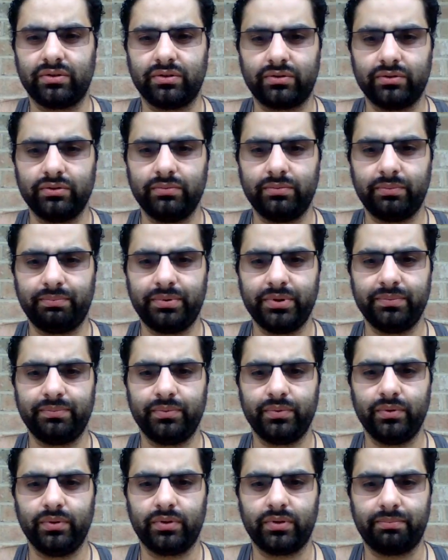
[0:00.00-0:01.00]
or a group of
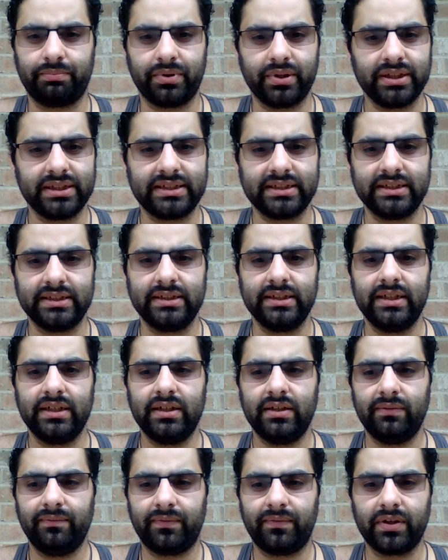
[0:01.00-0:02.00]
people or a person
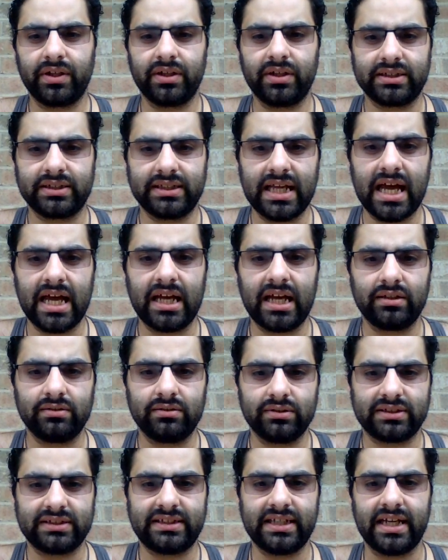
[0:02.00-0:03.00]
versus that
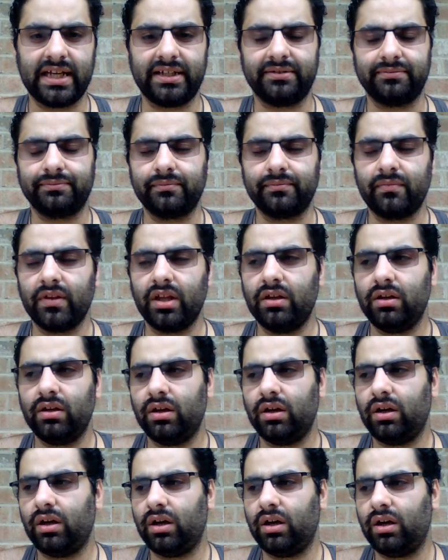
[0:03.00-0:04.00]
state.
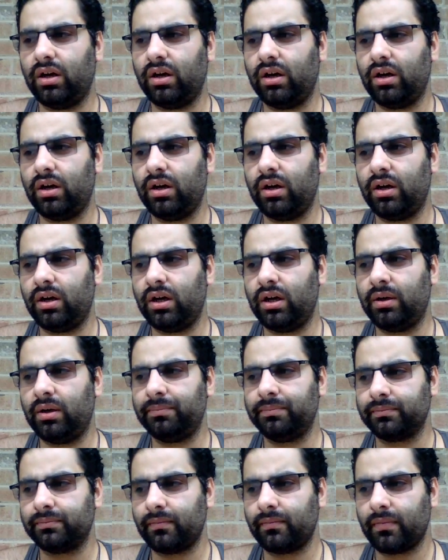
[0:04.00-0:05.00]

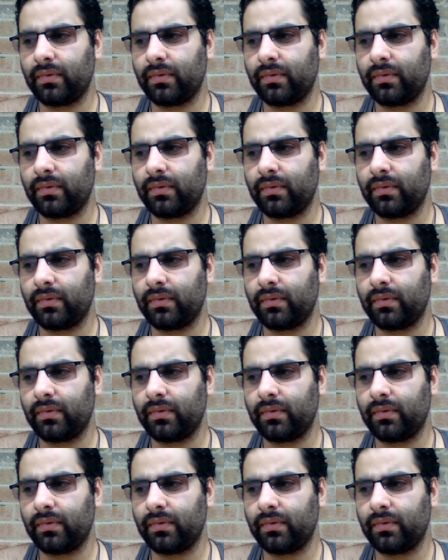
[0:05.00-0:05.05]
A